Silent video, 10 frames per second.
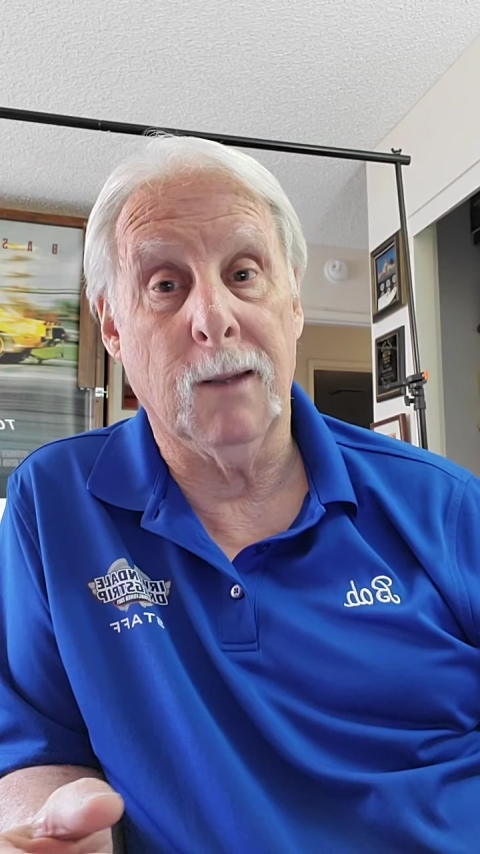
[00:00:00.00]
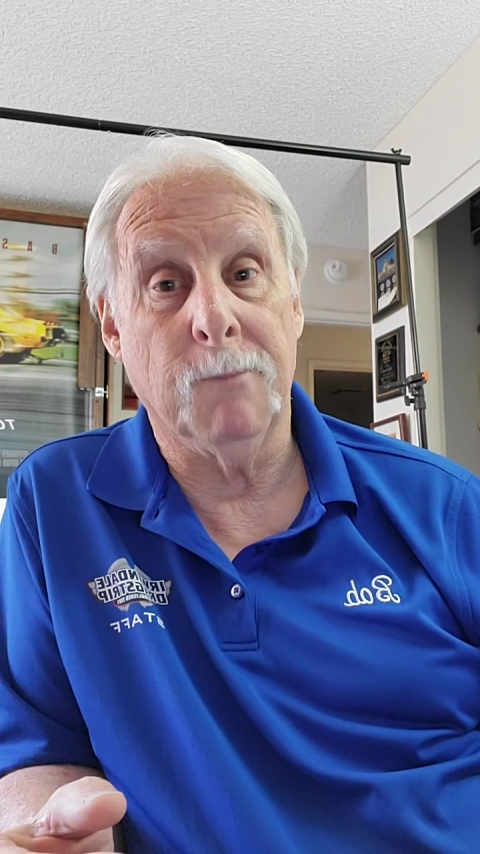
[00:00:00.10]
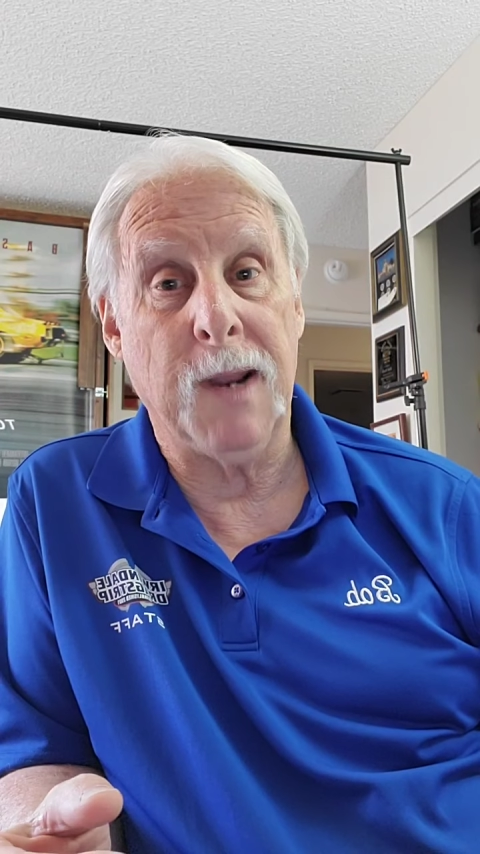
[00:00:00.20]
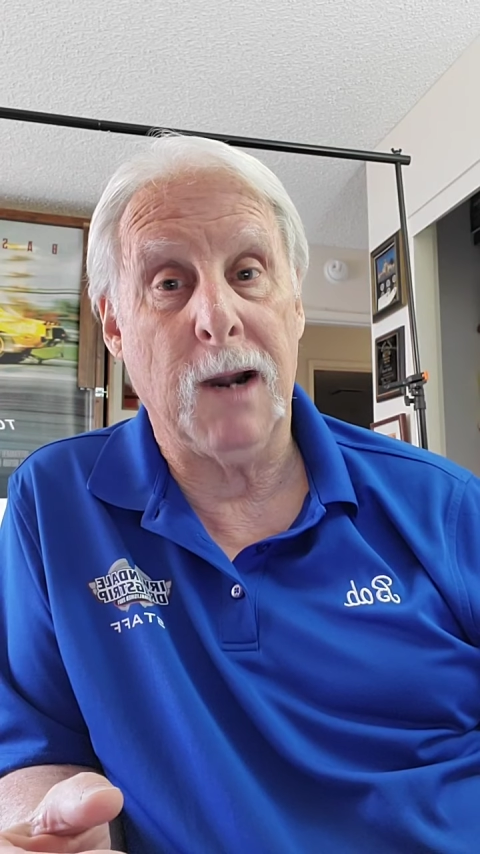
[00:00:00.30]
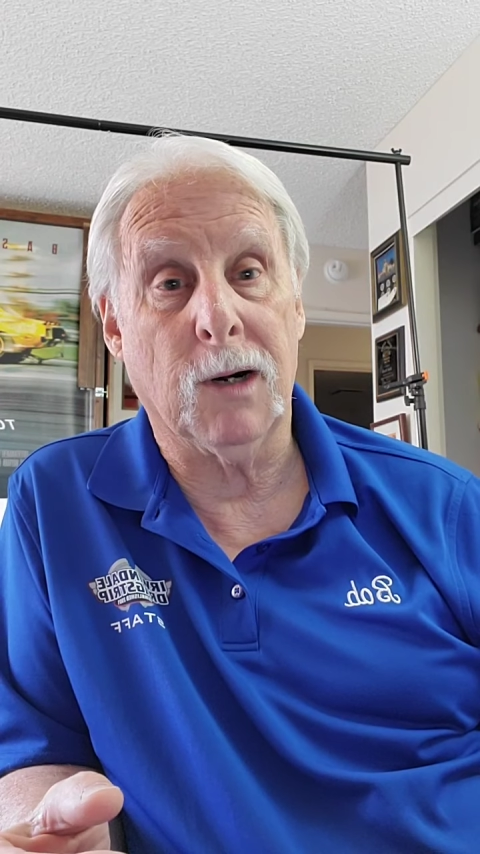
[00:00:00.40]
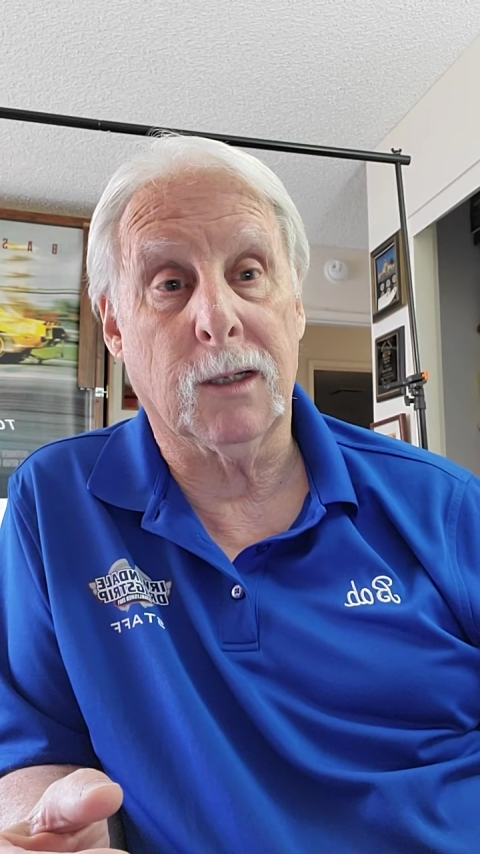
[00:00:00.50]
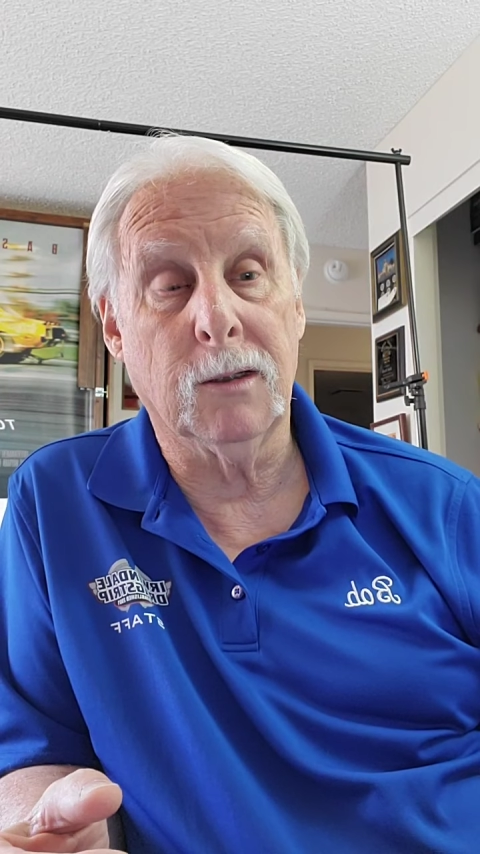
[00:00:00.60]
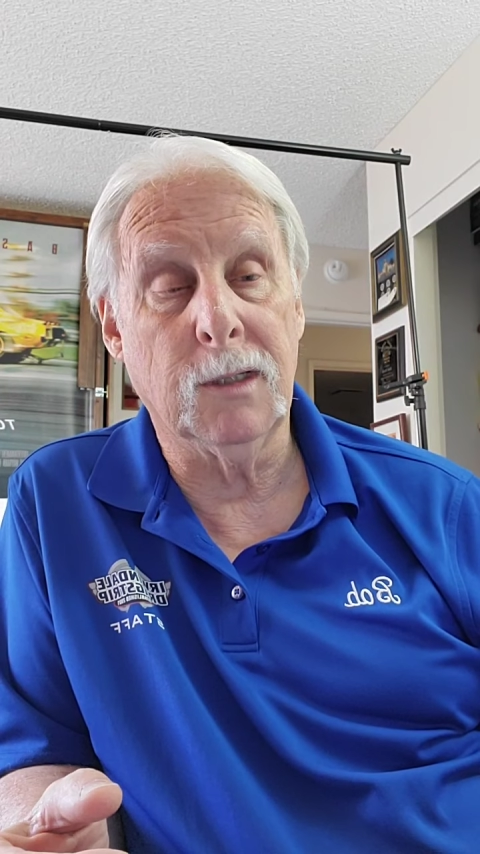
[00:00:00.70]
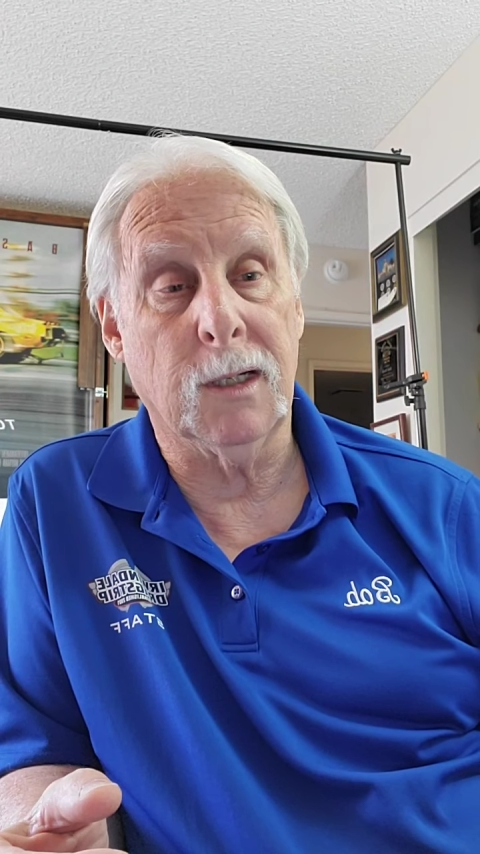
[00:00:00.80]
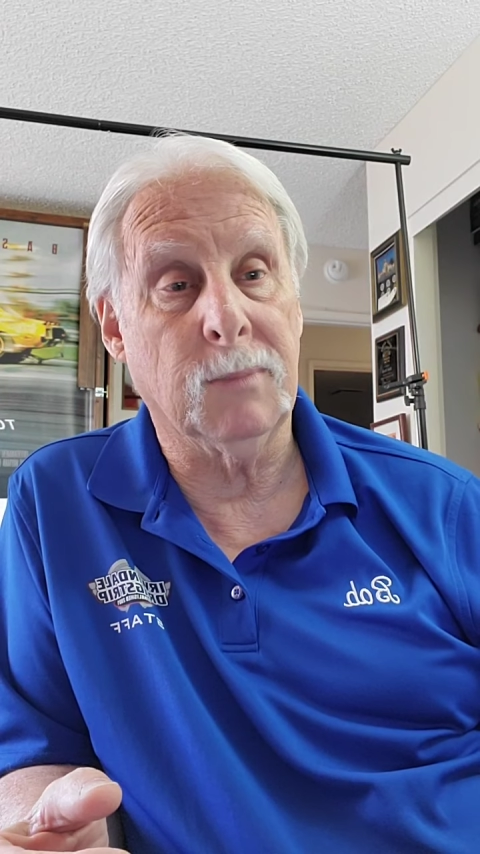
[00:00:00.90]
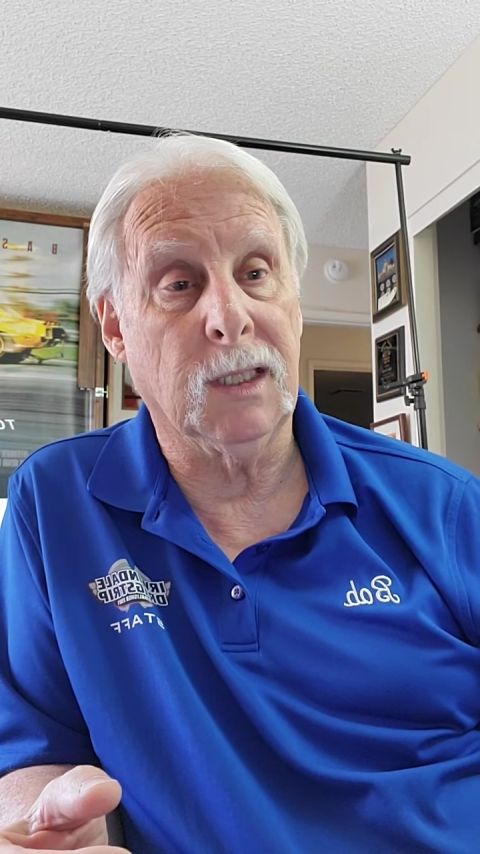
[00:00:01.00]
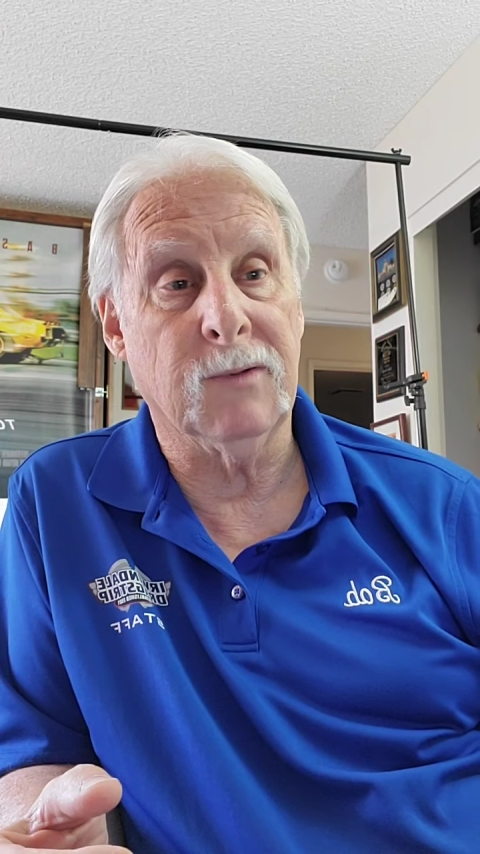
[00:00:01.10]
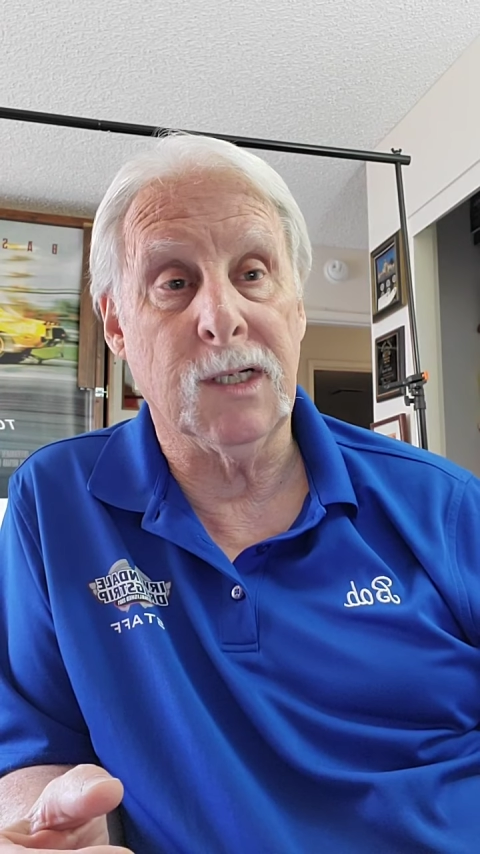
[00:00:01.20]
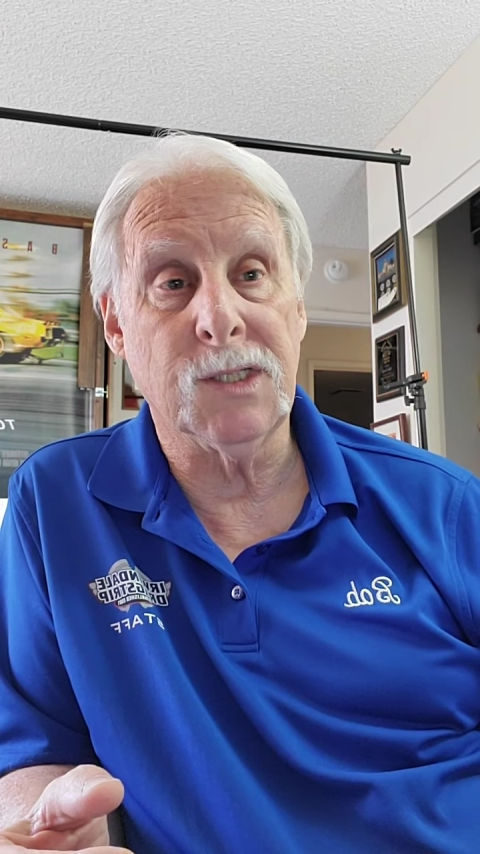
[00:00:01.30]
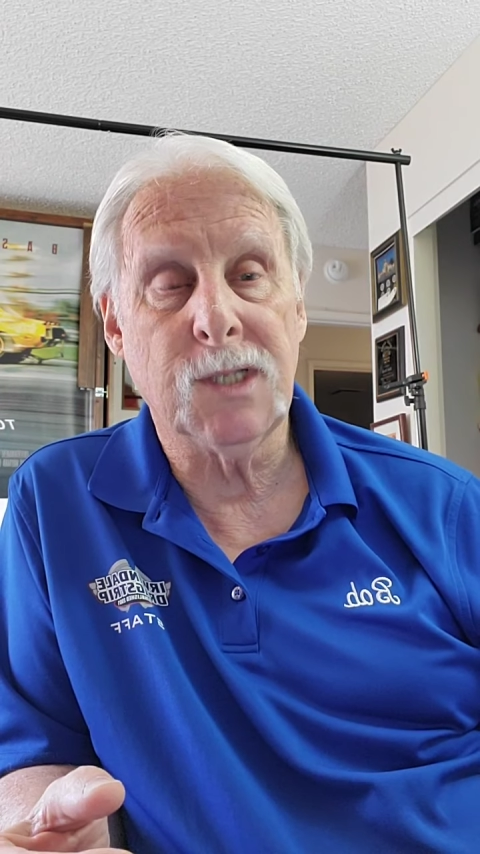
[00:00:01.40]
a Barracuda, I
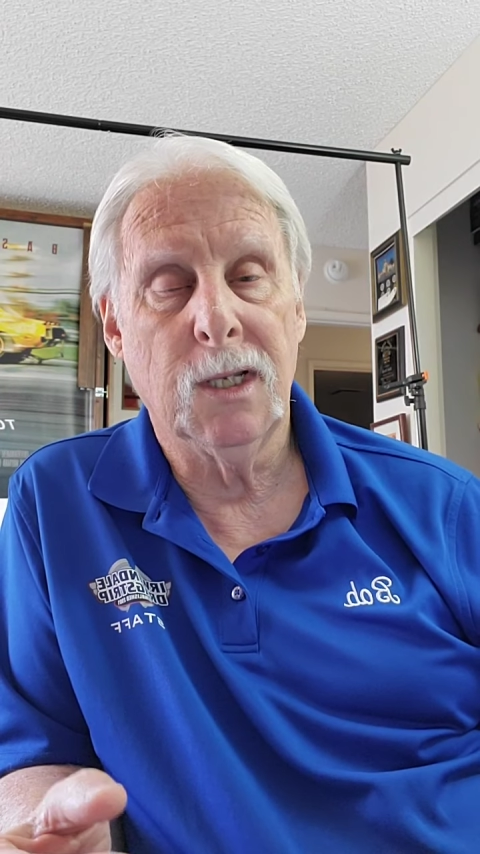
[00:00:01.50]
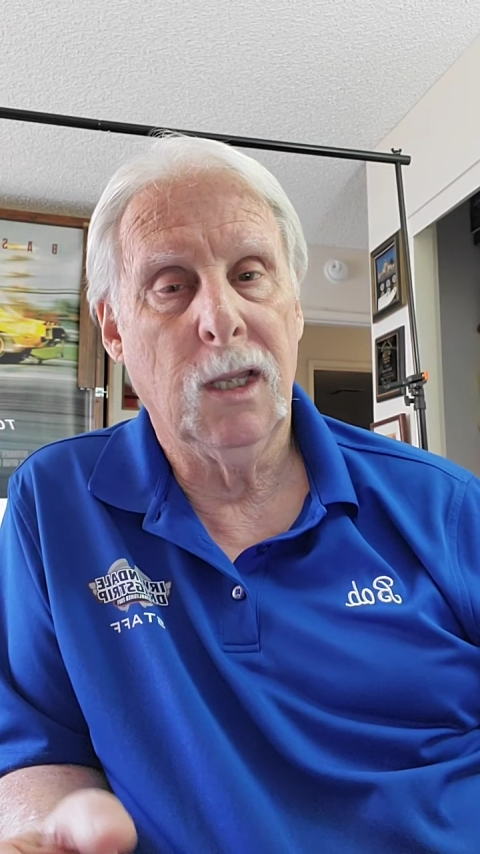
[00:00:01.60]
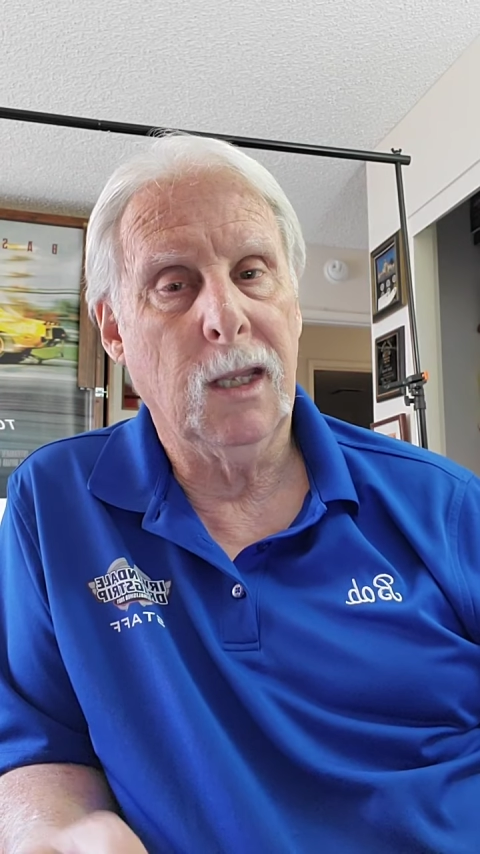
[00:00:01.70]
believe it is,